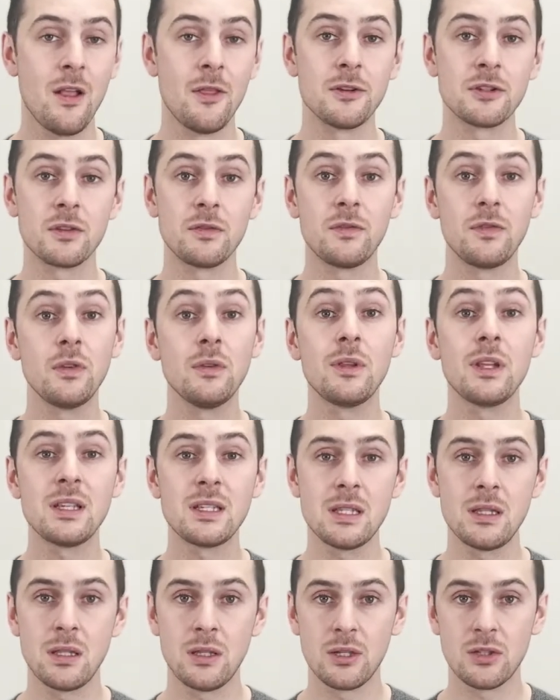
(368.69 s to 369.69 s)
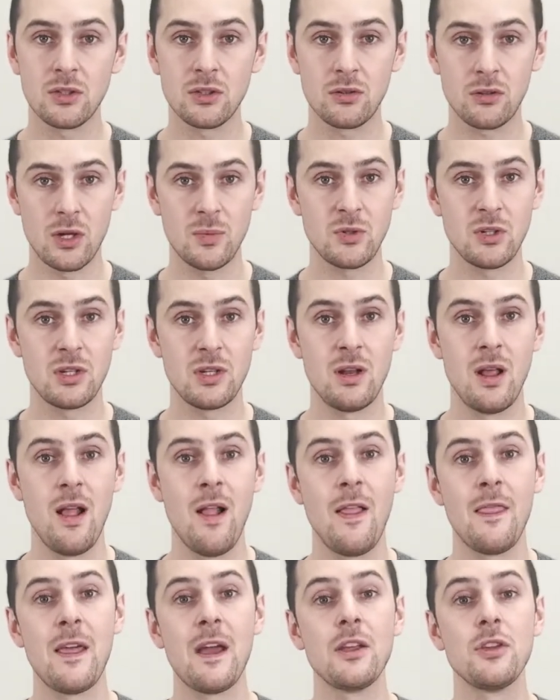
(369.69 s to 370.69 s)
there's a few links in the description
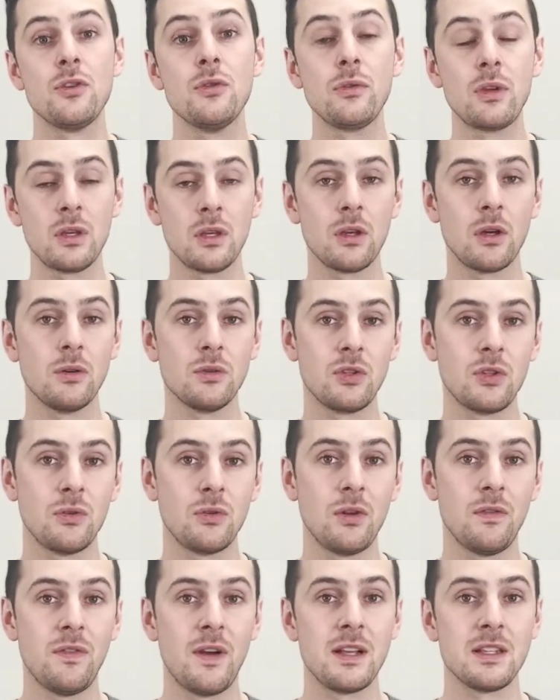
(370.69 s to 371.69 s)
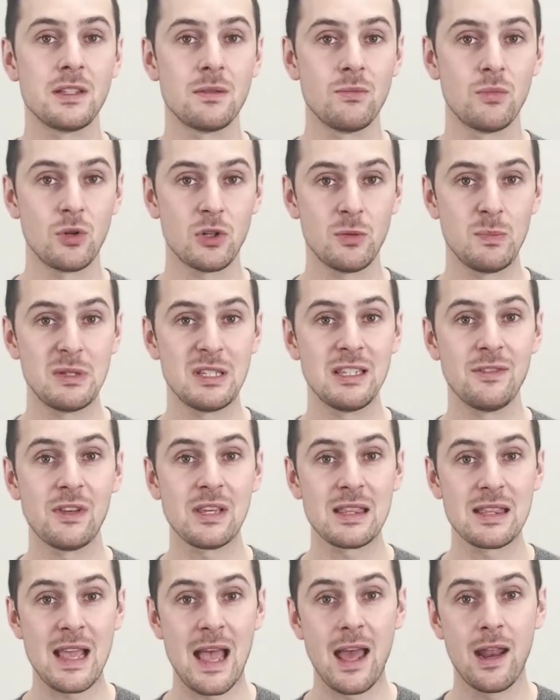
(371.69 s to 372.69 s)
that you can go to to find some more
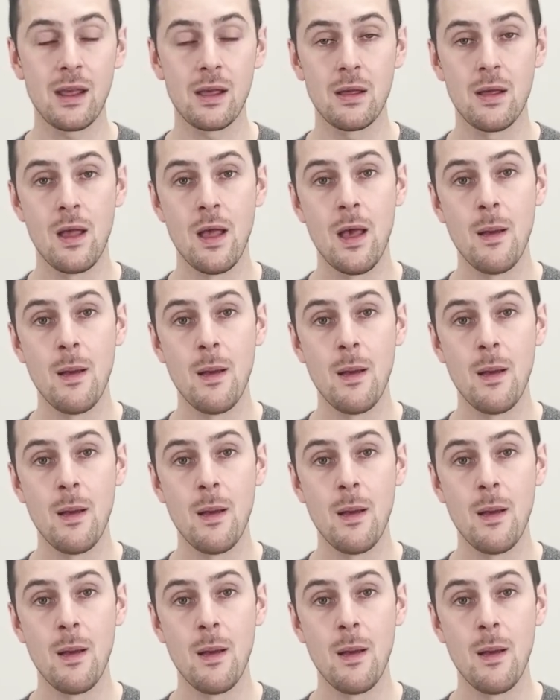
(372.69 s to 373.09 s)
specific data.